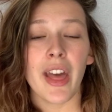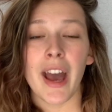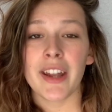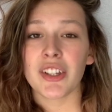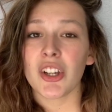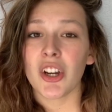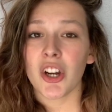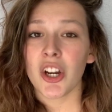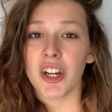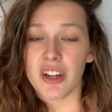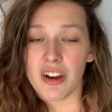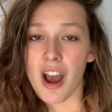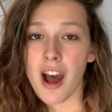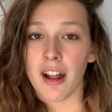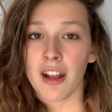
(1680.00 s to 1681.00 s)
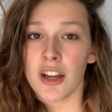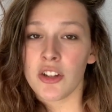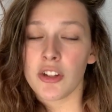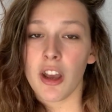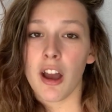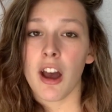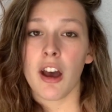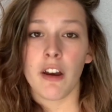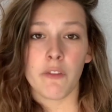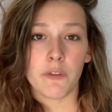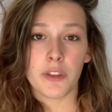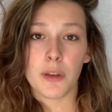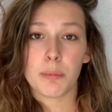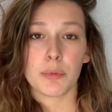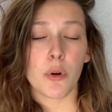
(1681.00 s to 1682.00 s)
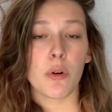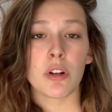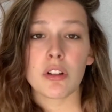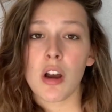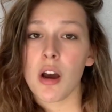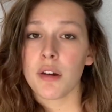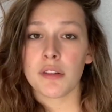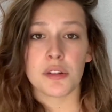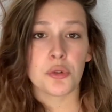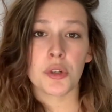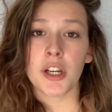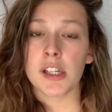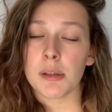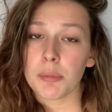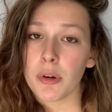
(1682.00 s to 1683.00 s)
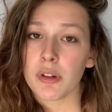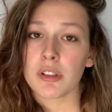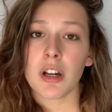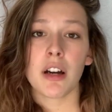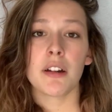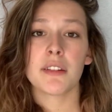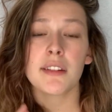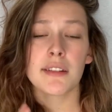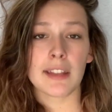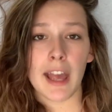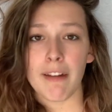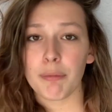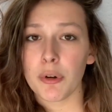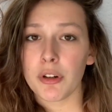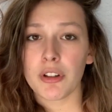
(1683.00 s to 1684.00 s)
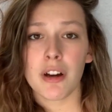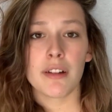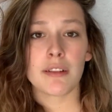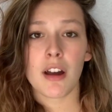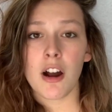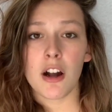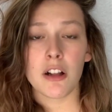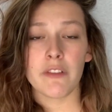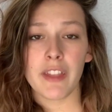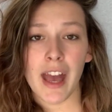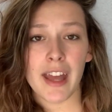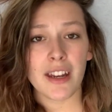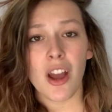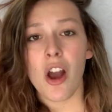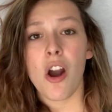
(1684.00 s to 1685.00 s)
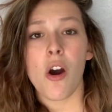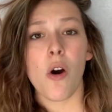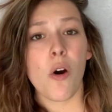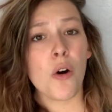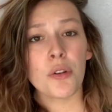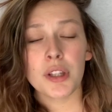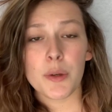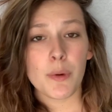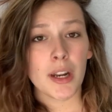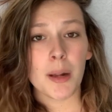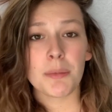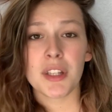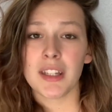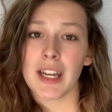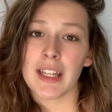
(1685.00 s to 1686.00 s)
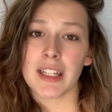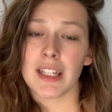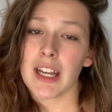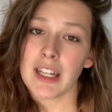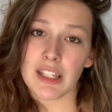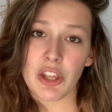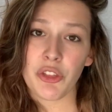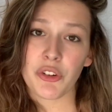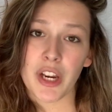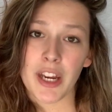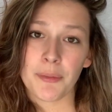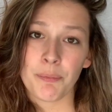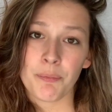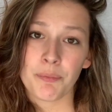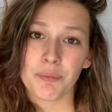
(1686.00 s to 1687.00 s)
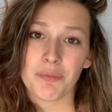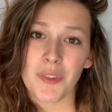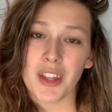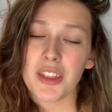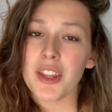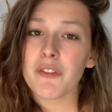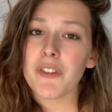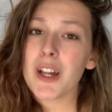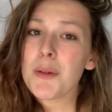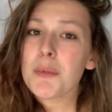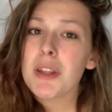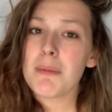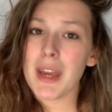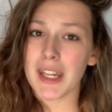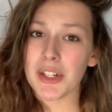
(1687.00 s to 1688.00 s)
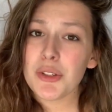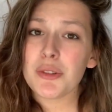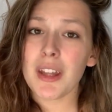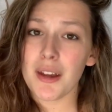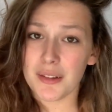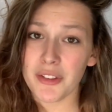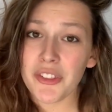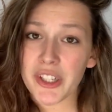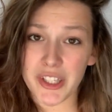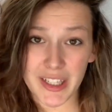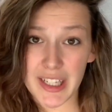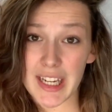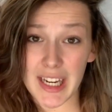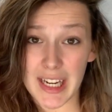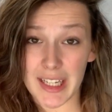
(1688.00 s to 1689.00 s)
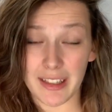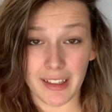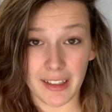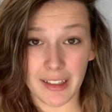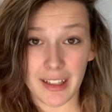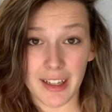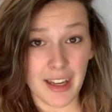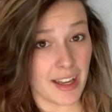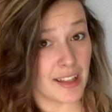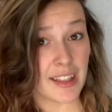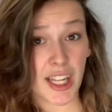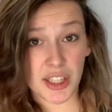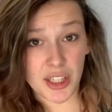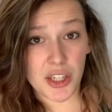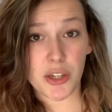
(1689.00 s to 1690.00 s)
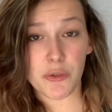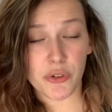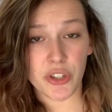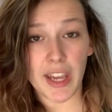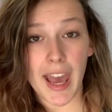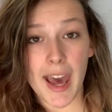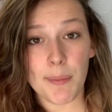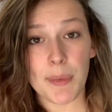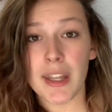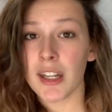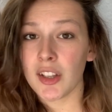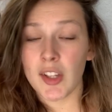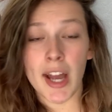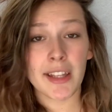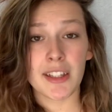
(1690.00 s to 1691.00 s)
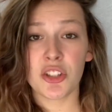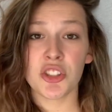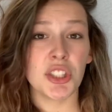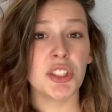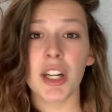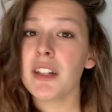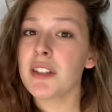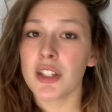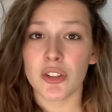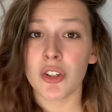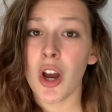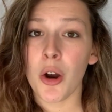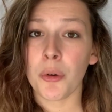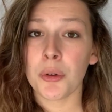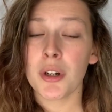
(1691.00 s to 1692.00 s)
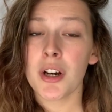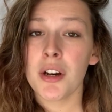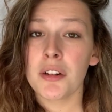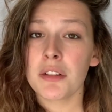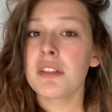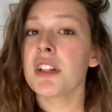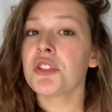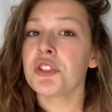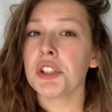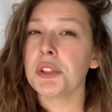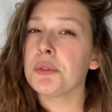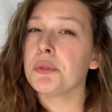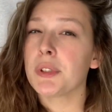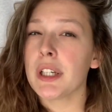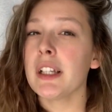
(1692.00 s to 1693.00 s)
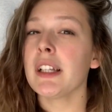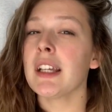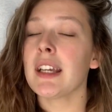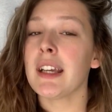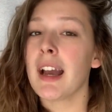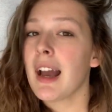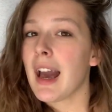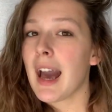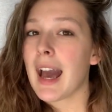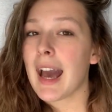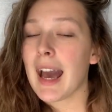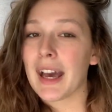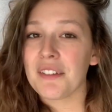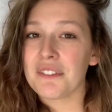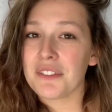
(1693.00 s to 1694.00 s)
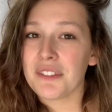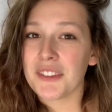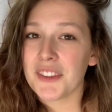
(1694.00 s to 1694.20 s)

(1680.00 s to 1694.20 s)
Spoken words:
that her knowledge of the protocols, the training protocols, the staff protocols, all of that only went up to 1993. The film was made in 2013. That's a huge gap and a lot that she doesn't know. But does she really have